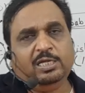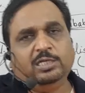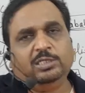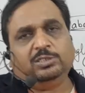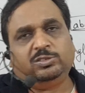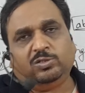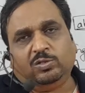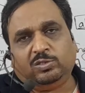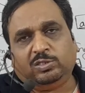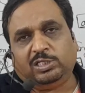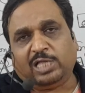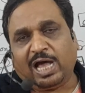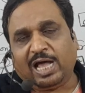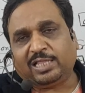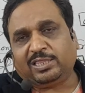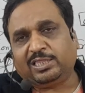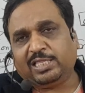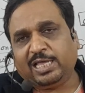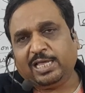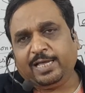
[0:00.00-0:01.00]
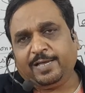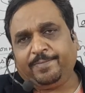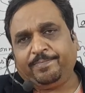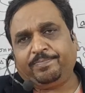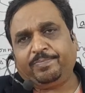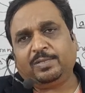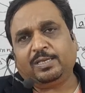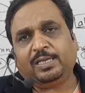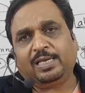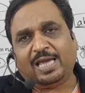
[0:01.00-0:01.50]
So Dante
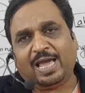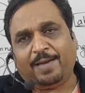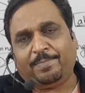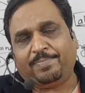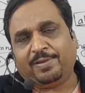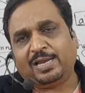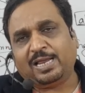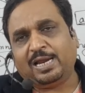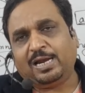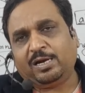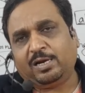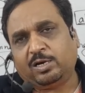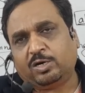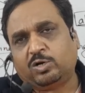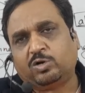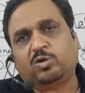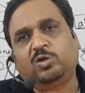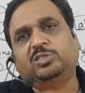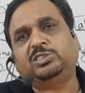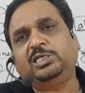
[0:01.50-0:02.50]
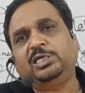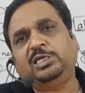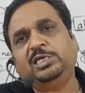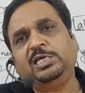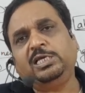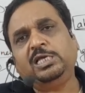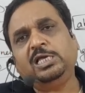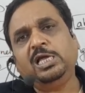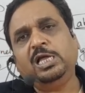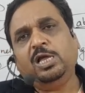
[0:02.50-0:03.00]
Gabriel
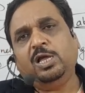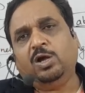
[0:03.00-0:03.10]
Rossetti